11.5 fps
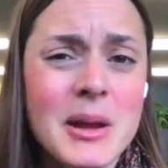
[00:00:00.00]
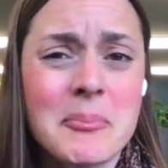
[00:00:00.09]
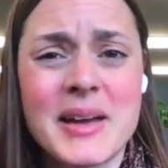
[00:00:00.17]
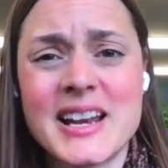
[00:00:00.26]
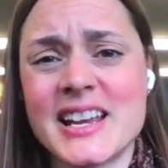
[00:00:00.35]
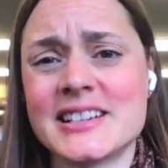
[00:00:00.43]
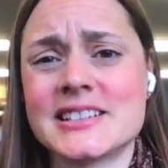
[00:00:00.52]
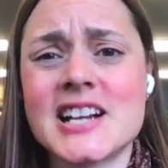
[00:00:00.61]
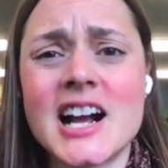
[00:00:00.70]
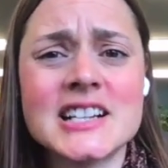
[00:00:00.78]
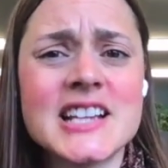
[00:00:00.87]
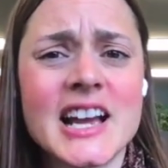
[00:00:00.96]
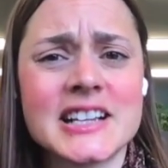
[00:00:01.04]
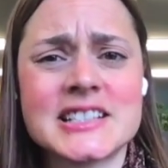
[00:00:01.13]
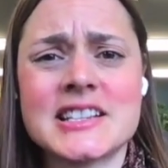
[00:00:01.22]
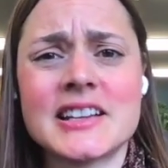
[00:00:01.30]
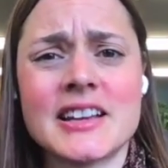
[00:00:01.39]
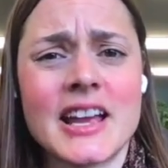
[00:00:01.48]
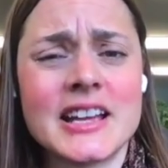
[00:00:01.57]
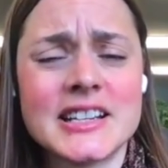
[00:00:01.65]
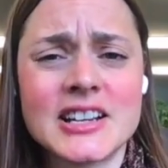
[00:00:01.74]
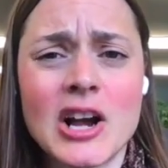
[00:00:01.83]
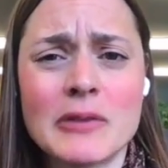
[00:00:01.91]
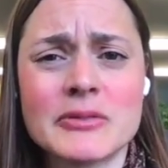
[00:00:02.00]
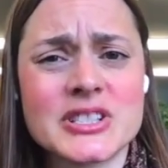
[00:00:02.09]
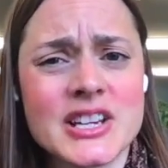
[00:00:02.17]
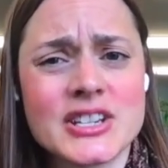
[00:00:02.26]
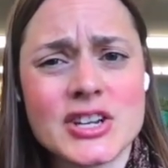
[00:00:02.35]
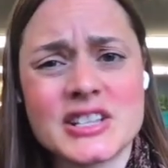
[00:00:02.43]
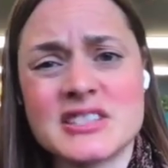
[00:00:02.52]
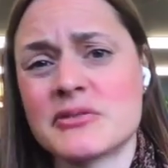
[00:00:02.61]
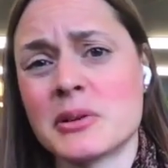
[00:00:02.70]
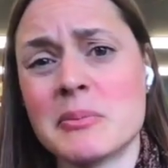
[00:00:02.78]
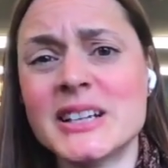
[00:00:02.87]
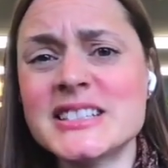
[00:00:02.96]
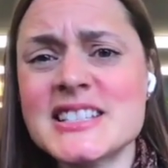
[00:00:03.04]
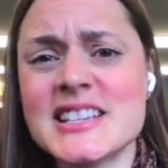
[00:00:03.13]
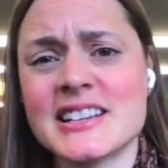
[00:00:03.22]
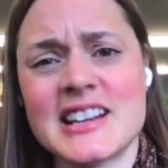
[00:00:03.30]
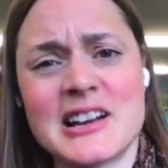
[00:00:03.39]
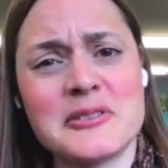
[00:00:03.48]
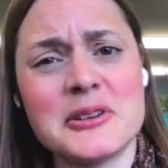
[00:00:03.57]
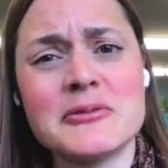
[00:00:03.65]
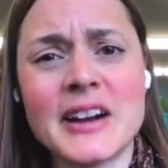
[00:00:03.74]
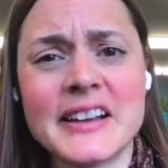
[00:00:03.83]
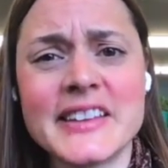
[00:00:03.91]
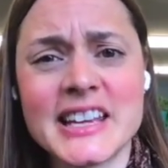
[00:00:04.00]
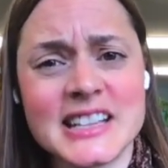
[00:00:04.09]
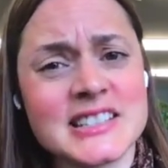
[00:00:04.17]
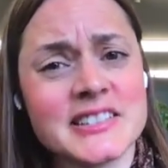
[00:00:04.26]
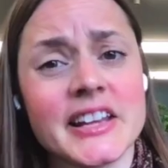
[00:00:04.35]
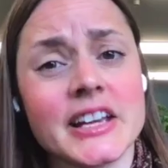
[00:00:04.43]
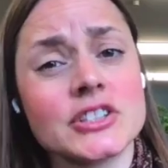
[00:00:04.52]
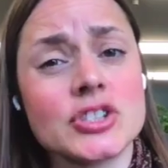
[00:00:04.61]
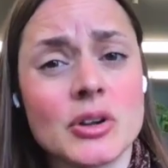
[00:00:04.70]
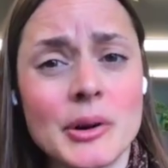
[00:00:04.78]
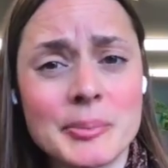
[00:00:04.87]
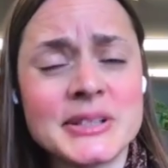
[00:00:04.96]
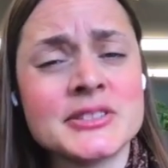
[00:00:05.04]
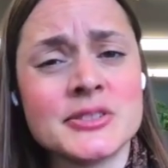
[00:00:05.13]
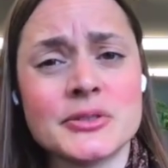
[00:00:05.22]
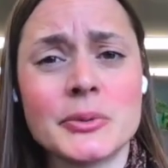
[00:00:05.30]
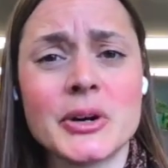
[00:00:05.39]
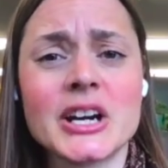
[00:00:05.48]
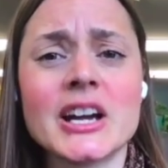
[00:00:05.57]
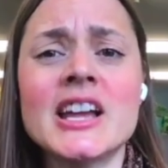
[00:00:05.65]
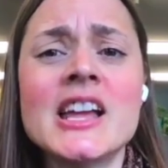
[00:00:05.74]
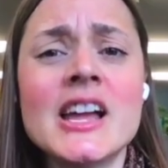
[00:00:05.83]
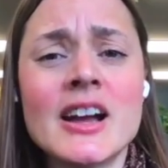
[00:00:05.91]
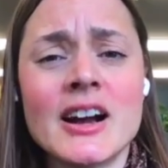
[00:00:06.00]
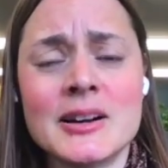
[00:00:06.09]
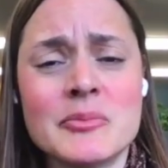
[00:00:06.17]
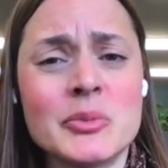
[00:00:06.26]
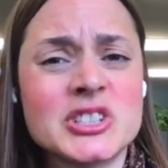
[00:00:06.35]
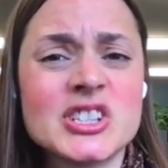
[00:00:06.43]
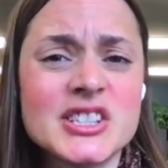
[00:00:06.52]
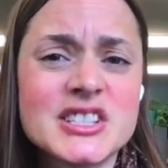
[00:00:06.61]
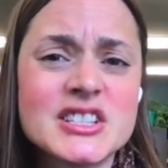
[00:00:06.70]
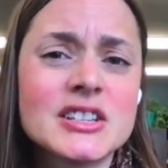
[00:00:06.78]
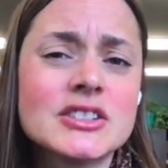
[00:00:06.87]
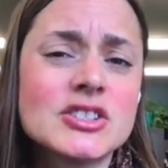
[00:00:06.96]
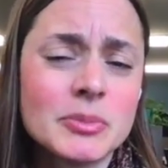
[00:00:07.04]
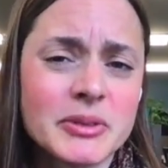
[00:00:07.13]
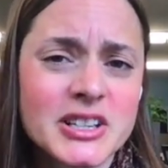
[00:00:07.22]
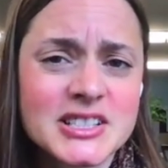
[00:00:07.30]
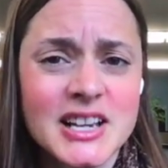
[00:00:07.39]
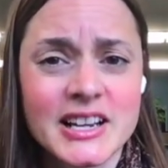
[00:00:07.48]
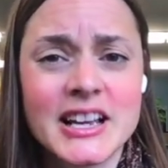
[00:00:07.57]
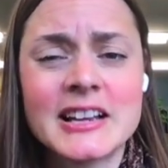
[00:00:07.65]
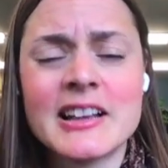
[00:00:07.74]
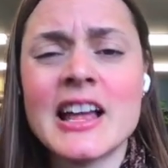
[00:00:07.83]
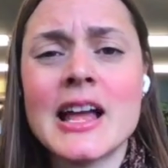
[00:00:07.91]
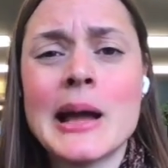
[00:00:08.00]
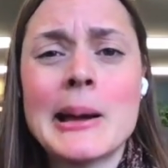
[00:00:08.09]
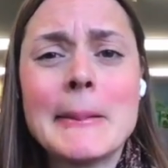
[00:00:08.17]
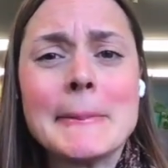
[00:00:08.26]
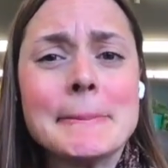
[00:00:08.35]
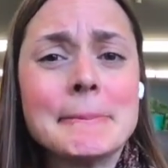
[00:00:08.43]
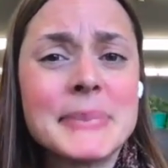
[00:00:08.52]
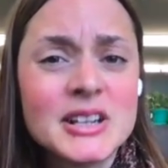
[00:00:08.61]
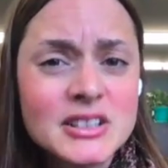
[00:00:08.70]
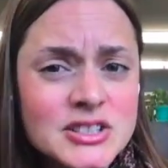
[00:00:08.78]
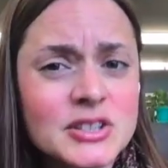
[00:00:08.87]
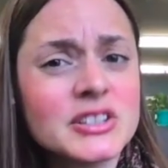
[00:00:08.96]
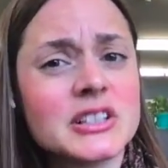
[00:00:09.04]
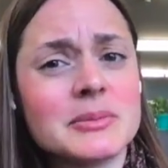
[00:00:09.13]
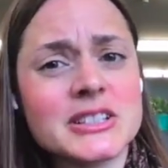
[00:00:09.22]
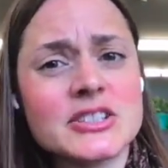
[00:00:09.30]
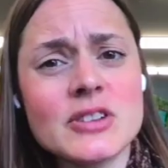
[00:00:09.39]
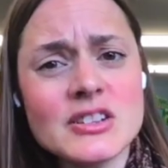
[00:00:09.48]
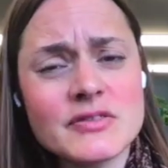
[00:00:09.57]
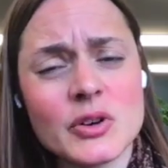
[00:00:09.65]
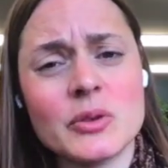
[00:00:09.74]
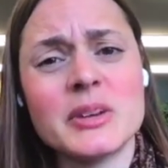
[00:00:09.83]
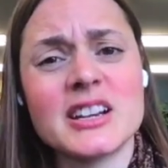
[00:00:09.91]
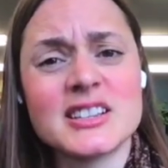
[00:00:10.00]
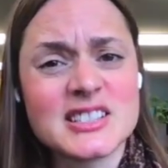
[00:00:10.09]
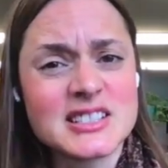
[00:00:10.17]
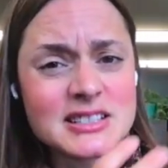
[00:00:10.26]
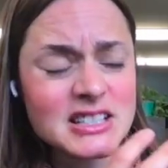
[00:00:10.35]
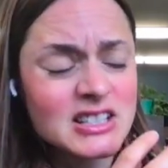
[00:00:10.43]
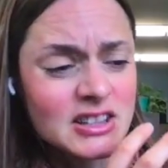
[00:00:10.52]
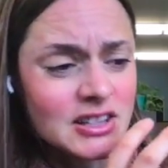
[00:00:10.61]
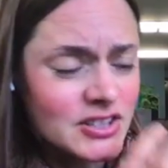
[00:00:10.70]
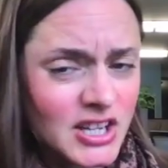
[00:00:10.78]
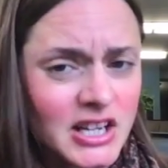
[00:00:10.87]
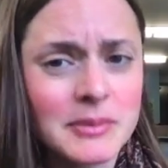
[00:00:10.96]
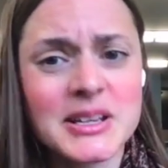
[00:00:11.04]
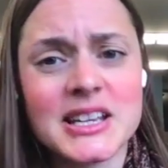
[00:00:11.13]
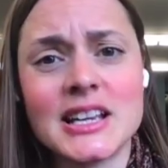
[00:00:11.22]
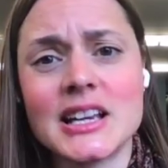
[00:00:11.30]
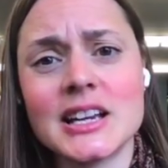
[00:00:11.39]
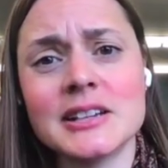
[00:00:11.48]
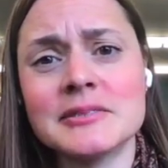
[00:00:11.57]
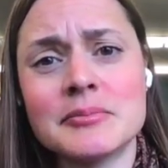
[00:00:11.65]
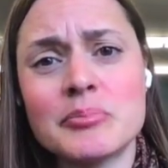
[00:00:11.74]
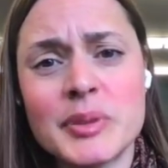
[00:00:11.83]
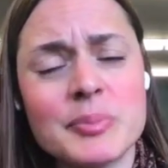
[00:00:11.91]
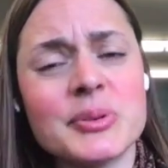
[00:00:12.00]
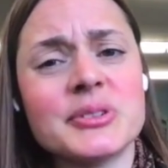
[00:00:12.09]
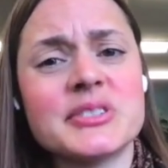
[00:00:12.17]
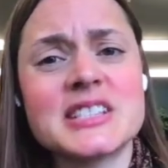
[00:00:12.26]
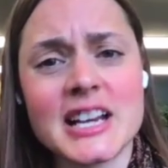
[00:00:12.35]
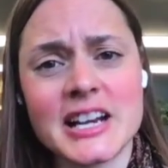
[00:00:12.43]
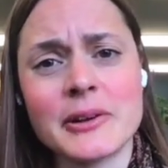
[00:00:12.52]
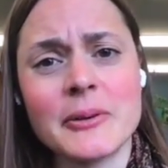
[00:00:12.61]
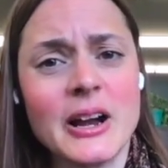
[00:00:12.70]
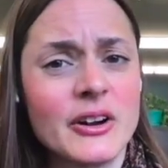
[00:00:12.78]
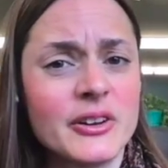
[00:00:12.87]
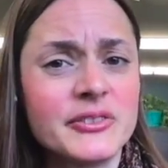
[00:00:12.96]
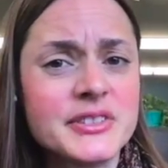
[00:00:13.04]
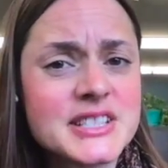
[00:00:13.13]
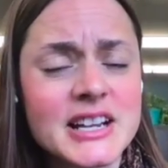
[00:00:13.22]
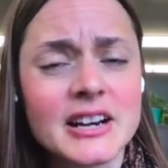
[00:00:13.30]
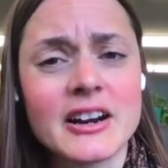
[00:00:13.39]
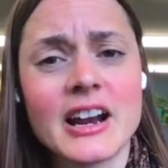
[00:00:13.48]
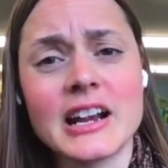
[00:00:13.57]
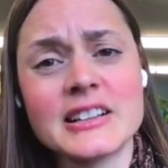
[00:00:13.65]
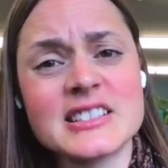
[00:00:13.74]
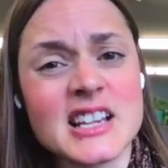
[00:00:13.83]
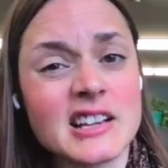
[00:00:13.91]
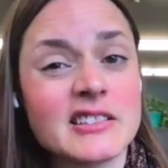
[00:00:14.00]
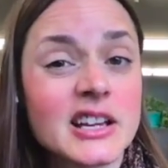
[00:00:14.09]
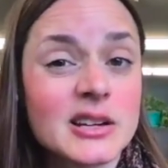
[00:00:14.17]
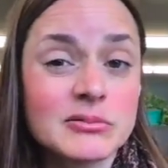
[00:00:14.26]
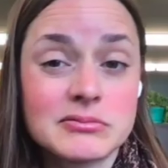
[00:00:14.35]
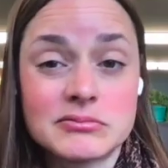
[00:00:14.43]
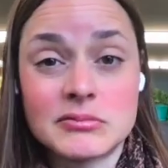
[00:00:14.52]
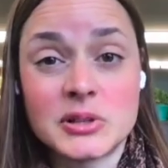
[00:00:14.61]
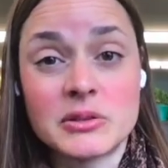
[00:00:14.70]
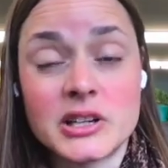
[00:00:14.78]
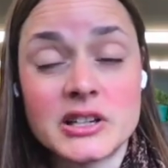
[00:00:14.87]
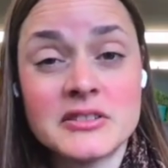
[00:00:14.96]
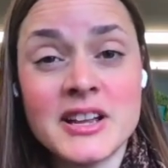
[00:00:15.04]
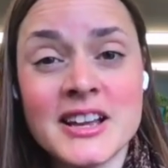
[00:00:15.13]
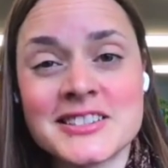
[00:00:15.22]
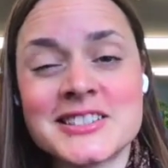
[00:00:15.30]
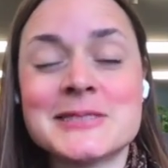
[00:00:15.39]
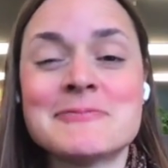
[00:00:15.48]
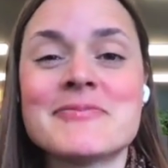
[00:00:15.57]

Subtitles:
been in contact and in conversations for months, and now you finally get to like show up and do the work, which is super exciting, but also a little bit stressful because there's going to be people standing around staring, saying like, "What do I do next?"